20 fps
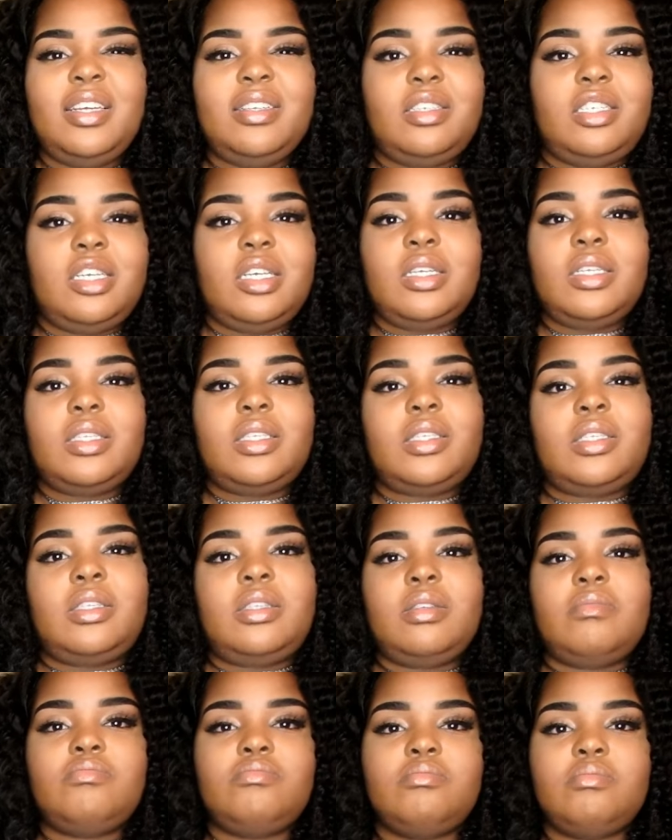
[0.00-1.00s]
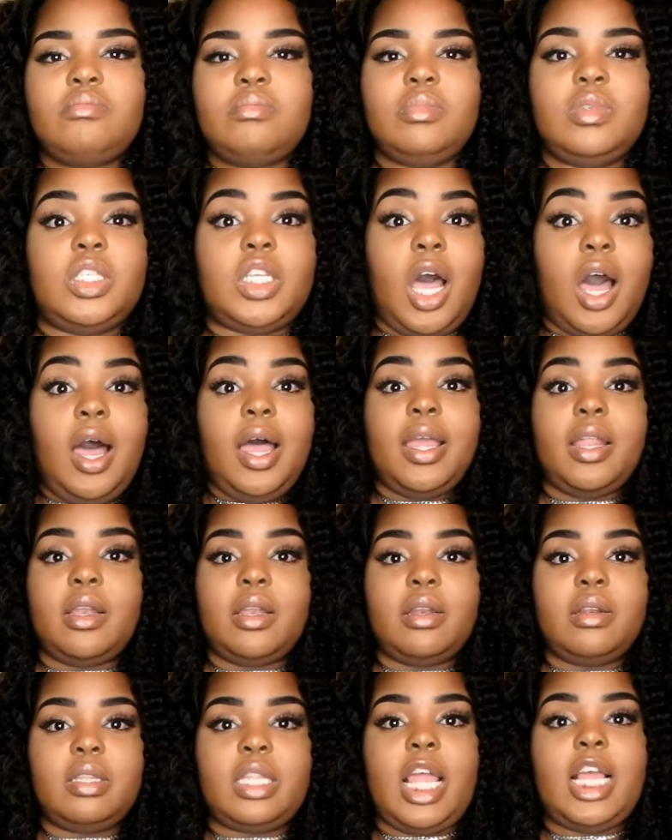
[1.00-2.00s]
just done.
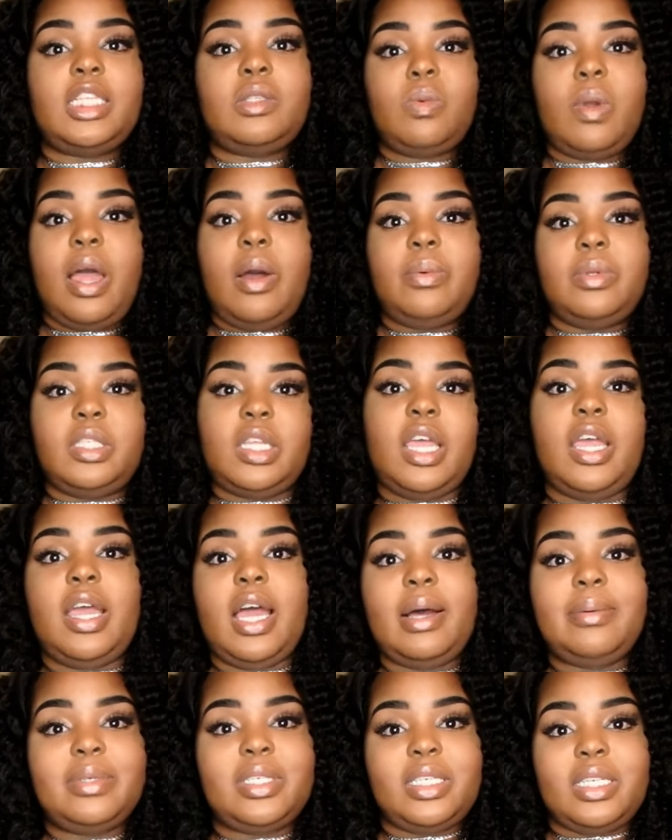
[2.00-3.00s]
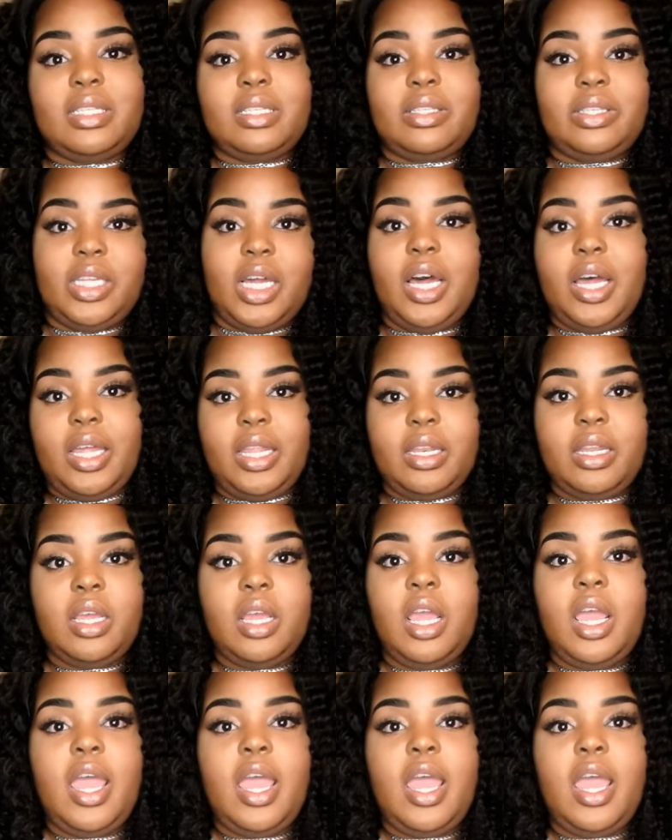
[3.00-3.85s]
That's where I was at. I was just done.